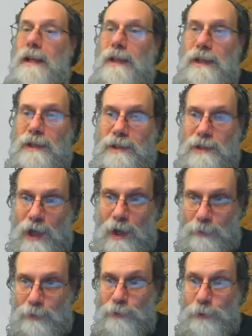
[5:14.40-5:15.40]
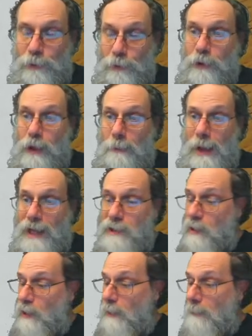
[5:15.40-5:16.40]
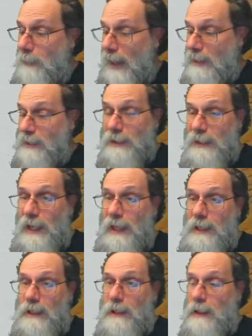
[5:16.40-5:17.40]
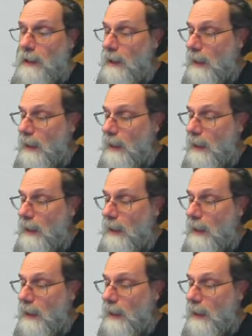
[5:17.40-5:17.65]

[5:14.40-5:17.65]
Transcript: is coupled through the capacitor back to the gate.